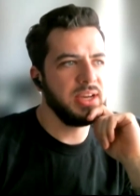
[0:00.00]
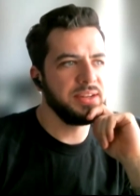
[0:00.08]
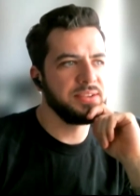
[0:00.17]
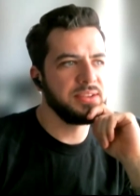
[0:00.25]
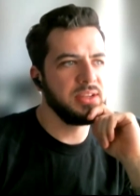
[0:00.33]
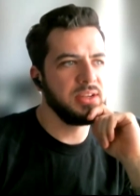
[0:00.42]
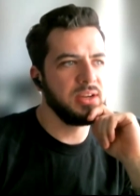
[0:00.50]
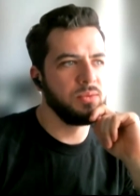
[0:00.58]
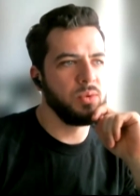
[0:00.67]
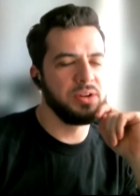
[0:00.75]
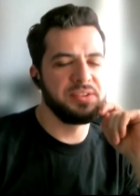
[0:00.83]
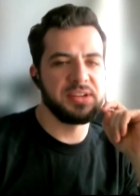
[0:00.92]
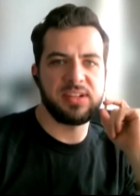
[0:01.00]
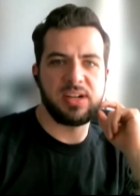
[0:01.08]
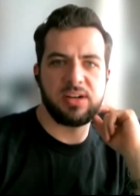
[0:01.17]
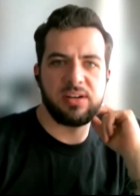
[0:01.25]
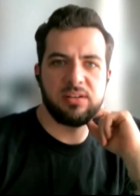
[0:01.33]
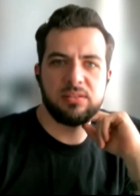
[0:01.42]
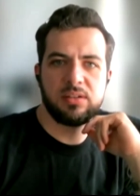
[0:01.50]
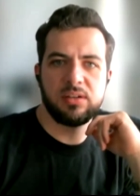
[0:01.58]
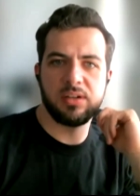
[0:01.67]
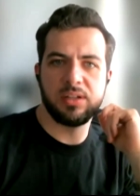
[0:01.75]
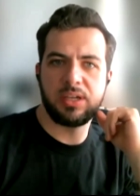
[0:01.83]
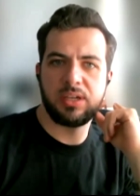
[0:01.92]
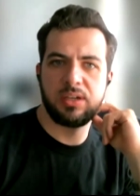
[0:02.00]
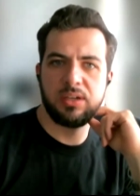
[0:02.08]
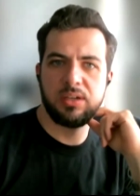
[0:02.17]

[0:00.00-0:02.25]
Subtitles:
that's the 169 Hurley.